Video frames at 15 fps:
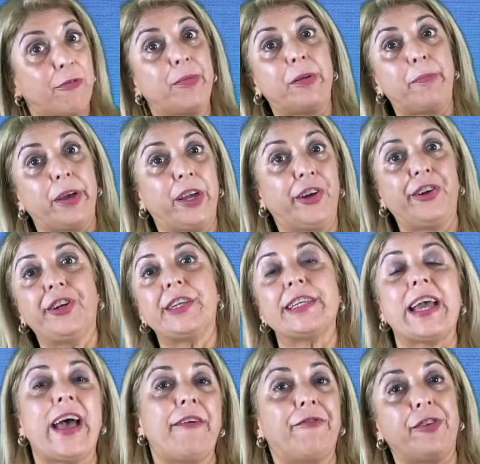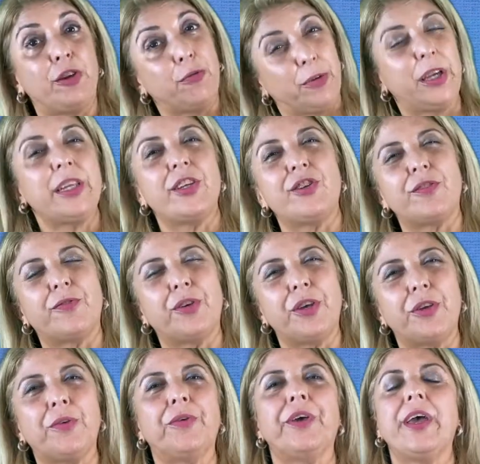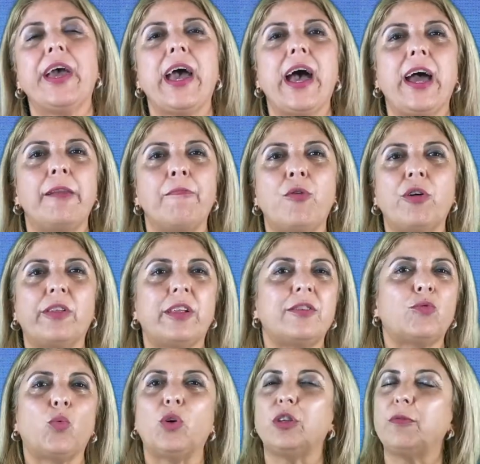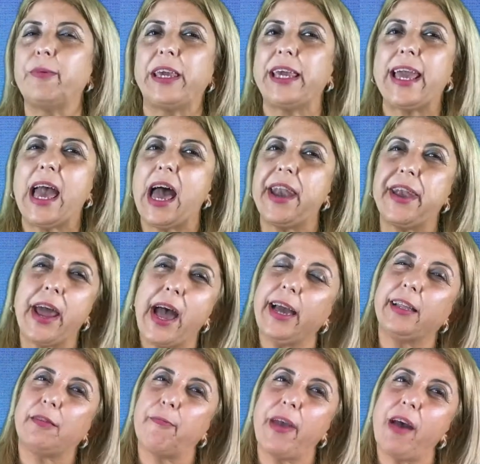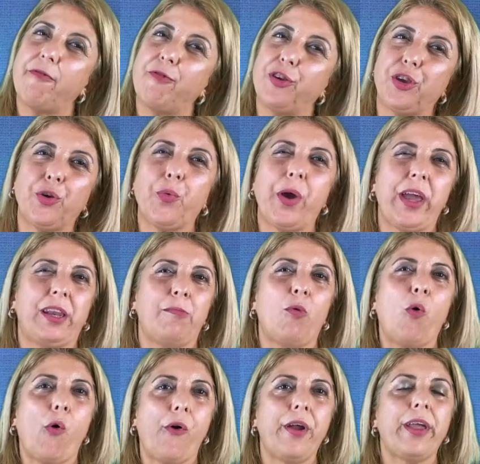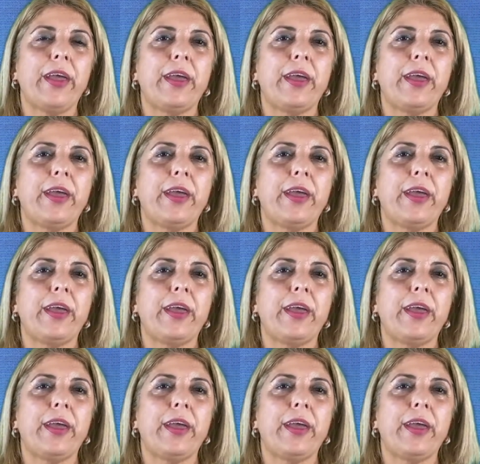I prepared a few videos for you and Modals won't be a nightmare for you anymore.